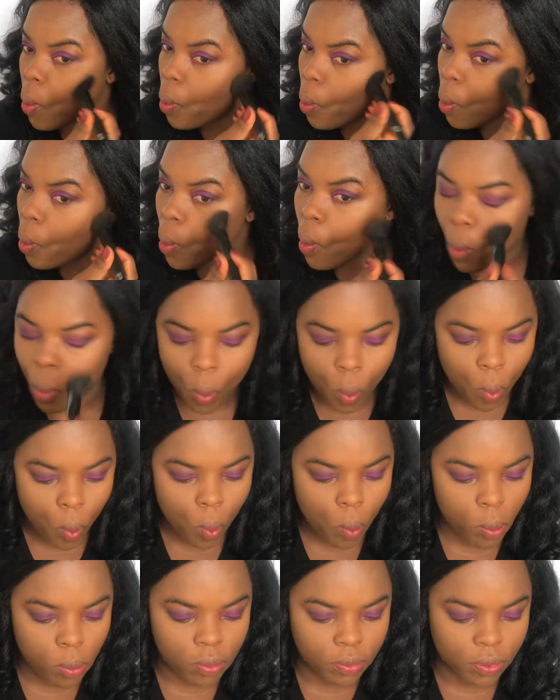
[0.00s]
just
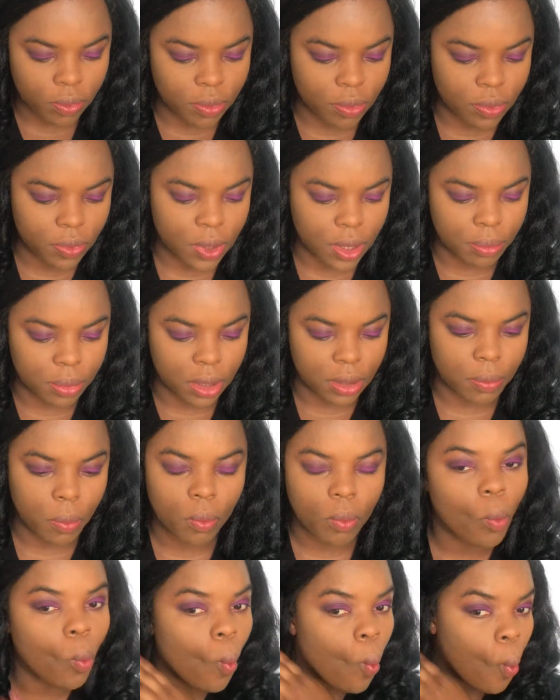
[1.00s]
do minimum
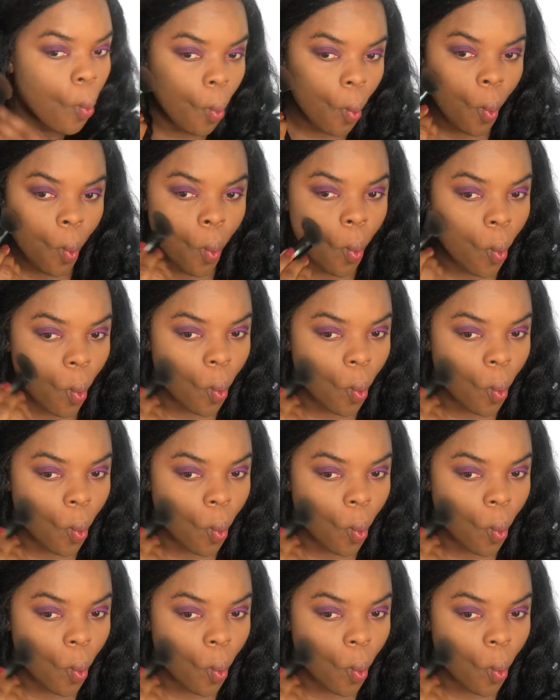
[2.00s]
lighting here and there.